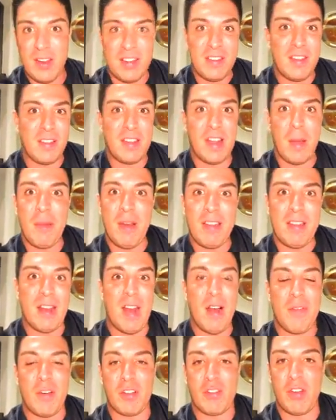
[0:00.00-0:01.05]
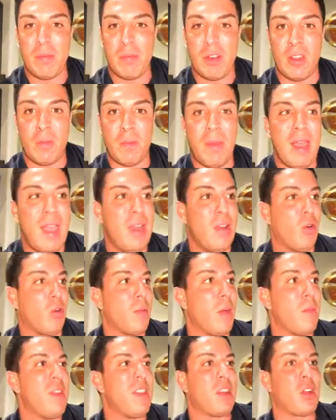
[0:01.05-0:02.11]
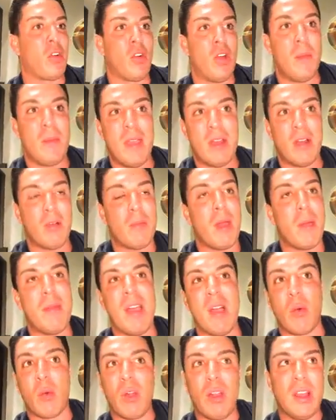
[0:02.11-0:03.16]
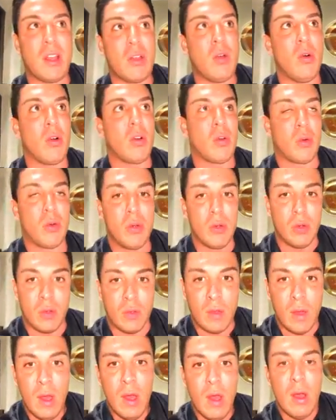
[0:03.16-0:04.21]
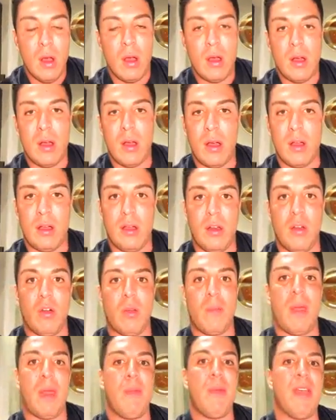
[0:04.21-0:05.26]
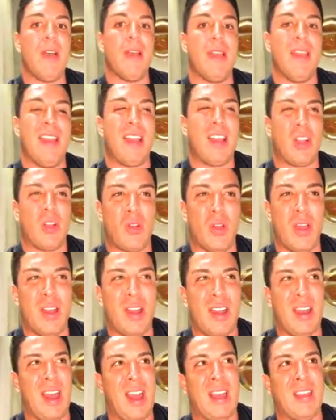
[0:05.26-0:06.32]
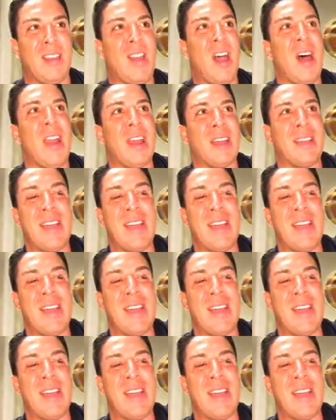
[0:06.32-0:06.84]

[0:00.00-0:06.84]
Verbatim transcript: your company's going to offer a trip to Spain or maybe the Caribbean or maybe a really cool cruise uh, you know, or maybe an, an, exotic